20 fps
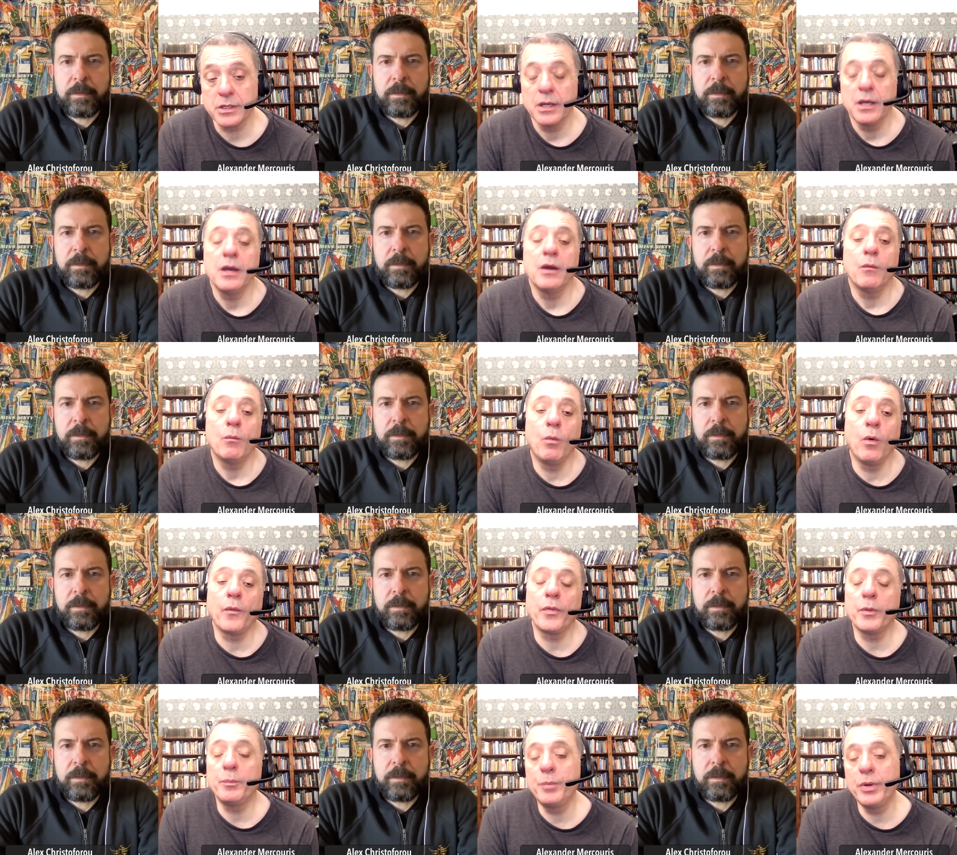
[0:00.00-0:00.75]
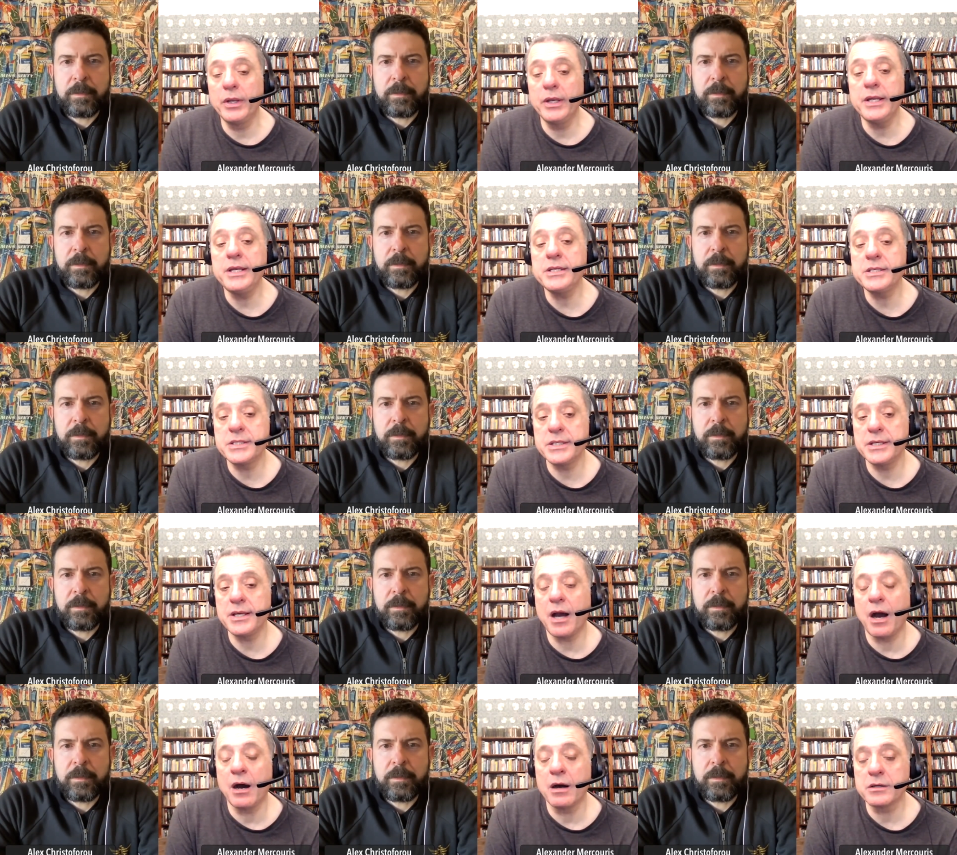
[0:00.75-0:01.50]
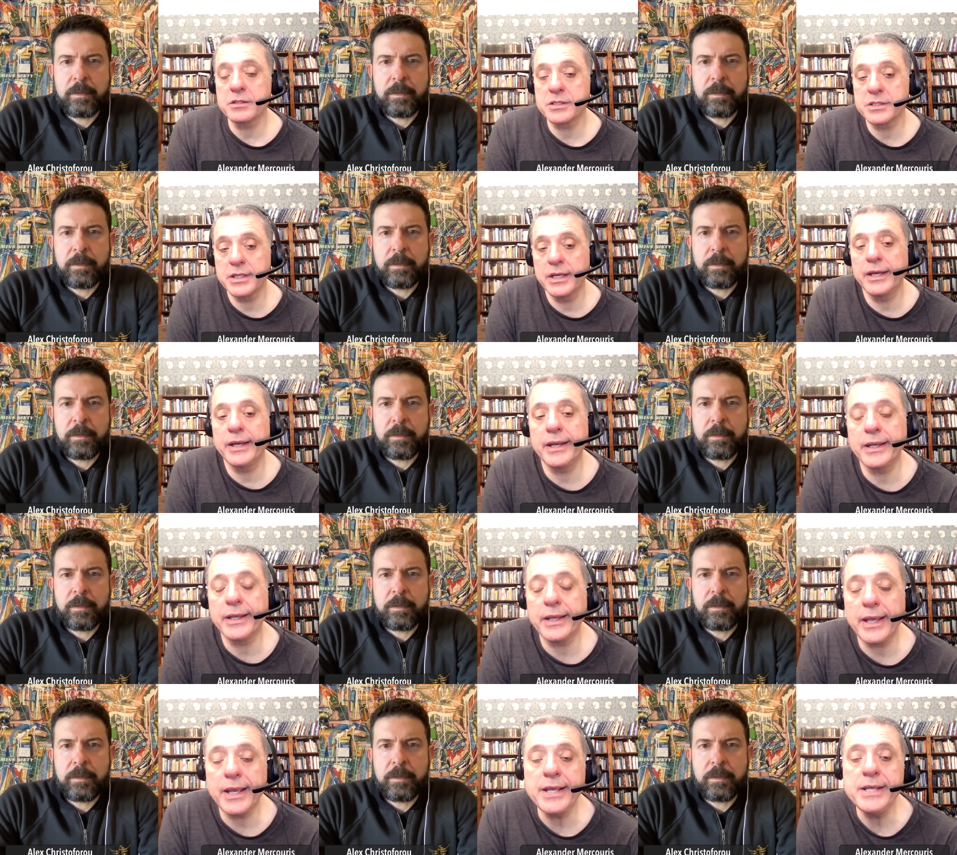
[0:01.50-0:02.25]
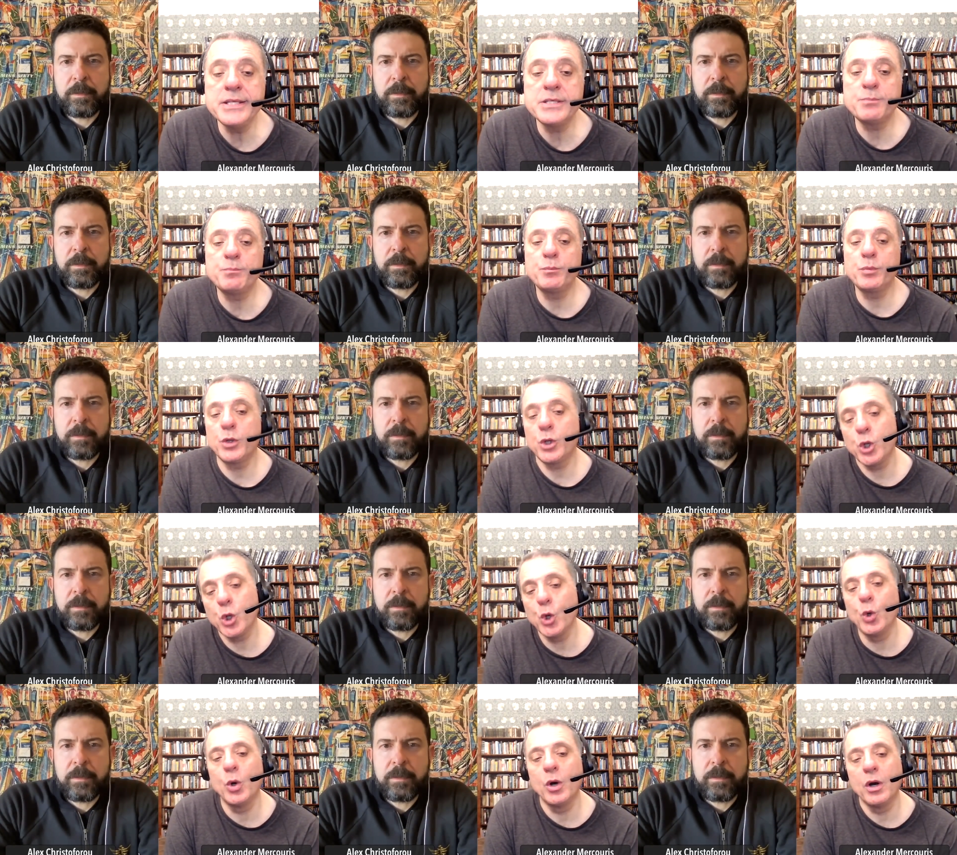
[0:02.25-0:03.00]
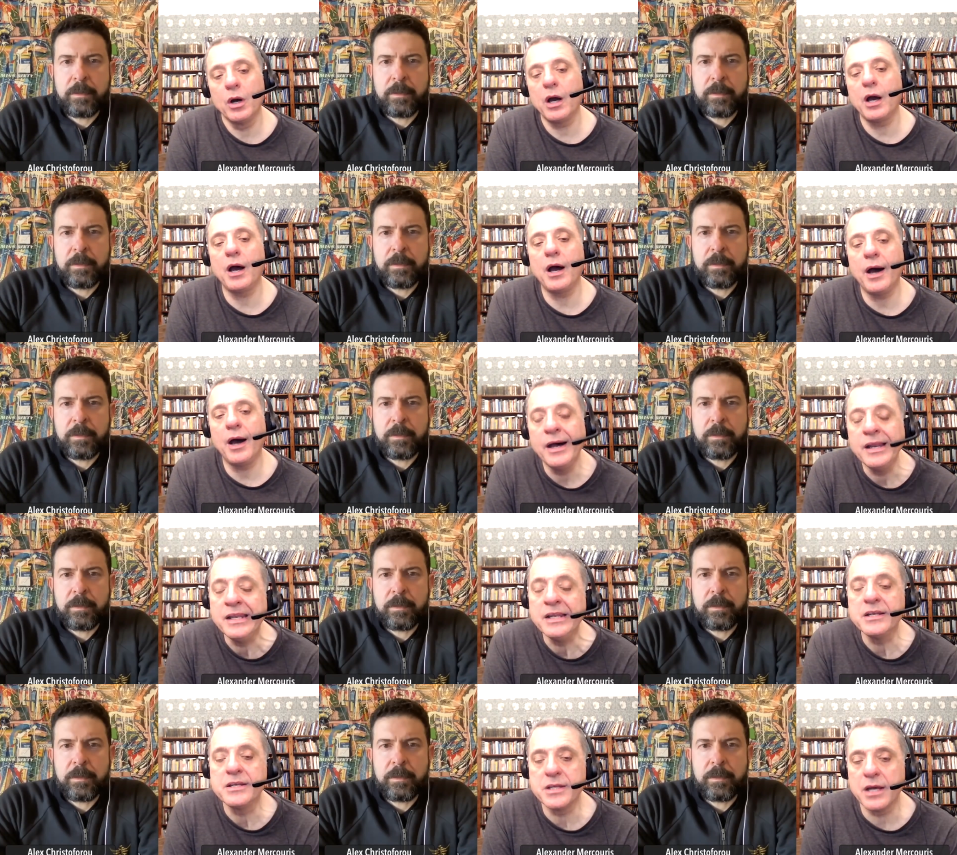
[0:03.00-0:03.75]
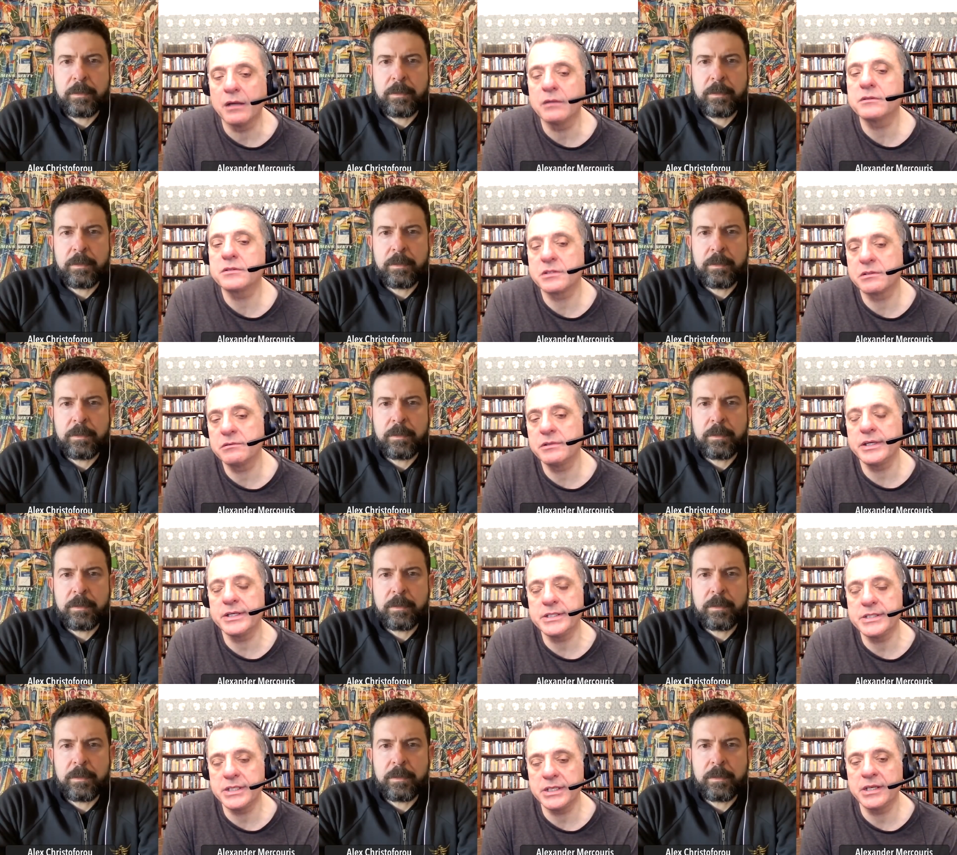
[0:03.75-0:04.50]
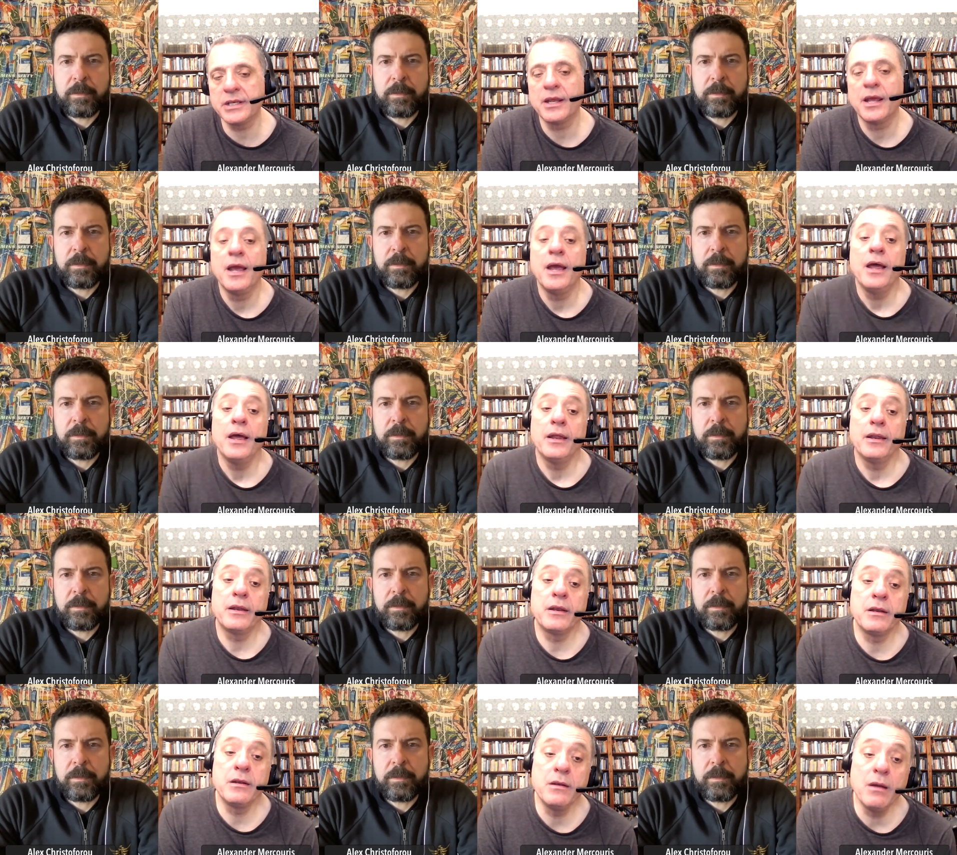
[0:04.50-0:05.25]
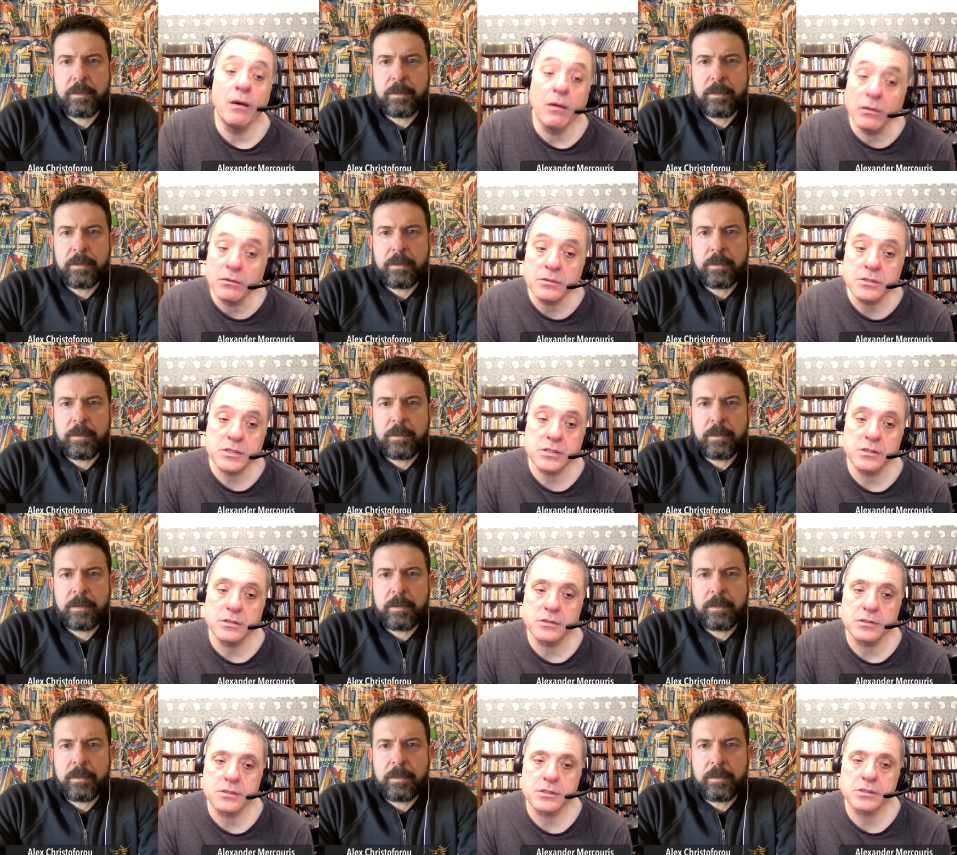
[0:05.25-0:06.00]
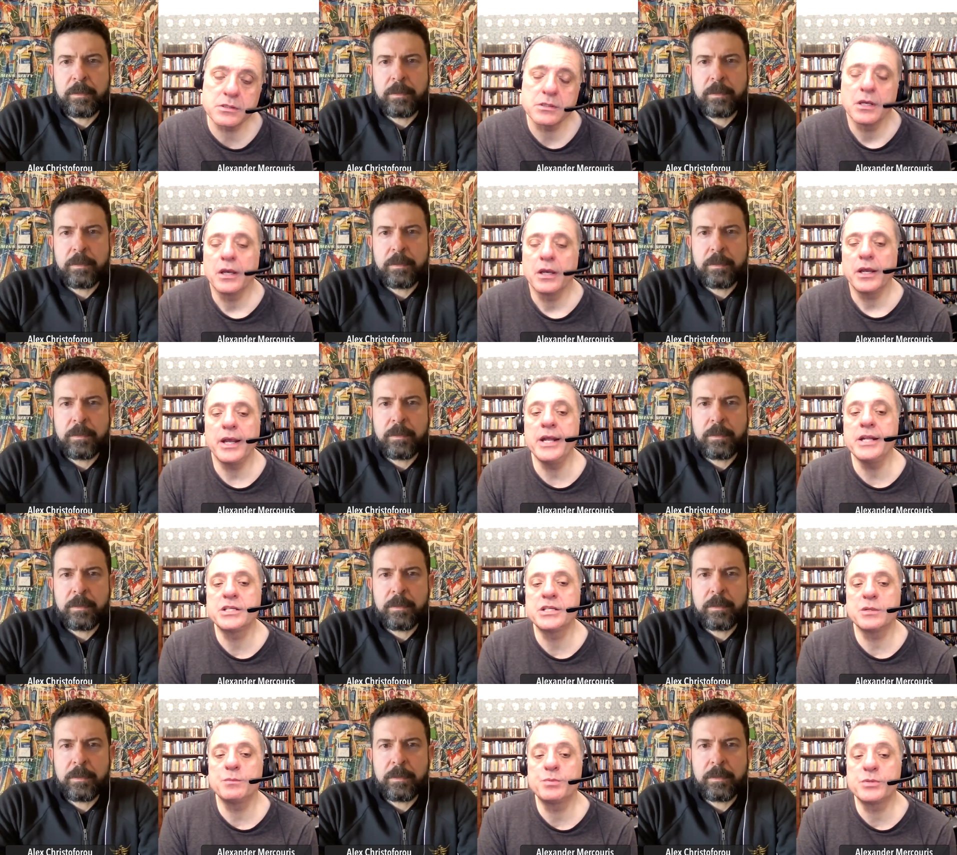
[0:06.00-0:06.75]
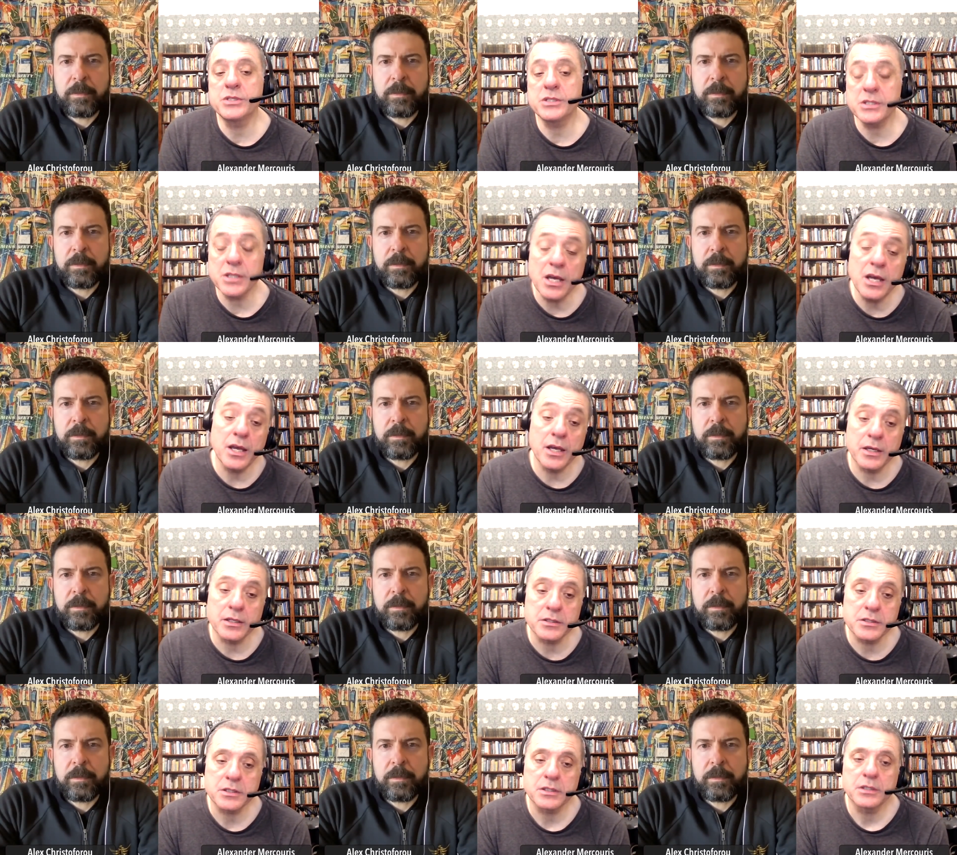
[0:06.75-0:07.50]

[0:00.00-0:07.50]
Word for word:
Speaker 1: What the police are saying is pure, unadulterated nonsense. It's absurd